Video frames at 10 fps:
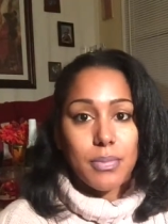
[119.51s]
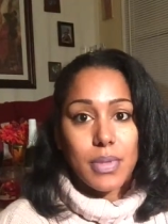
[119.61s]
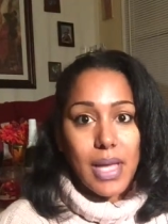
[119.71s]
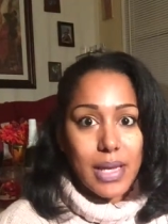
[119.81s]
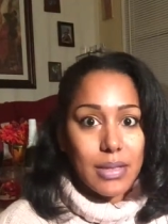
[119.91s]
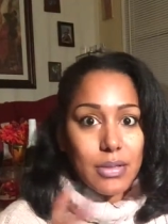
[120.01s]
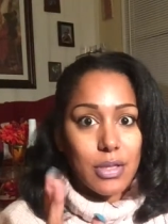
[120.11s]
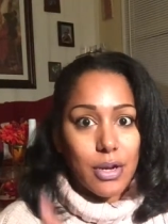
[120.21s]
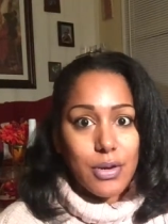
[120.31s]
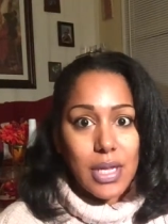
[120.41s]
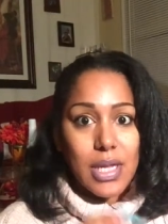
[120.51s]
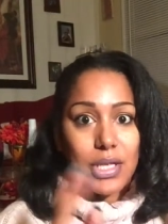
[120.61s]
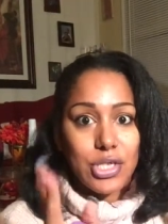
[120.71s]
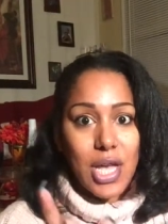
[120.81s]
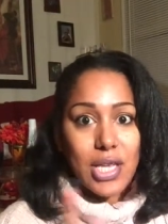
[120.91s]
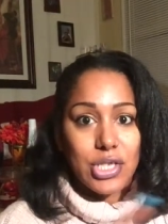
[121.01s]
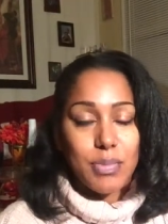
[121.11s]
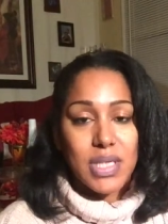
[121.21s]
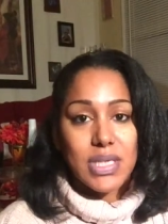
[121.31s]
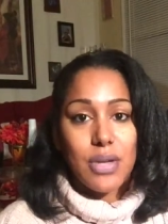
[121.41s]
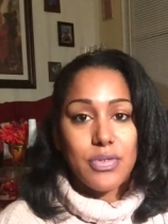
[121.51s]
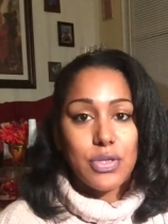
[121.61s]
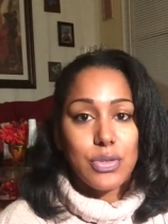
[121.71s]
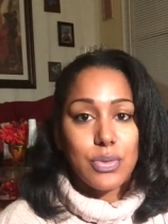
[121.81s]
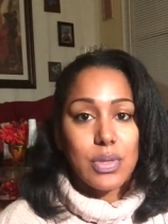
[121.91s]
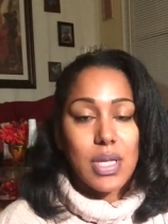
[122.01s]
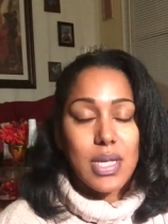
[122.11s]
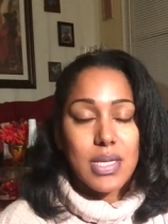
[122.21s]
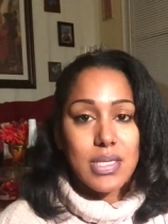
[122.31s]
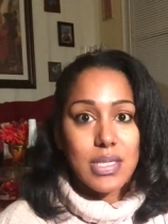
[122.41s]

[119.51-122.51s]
like learning and challenging myself to do things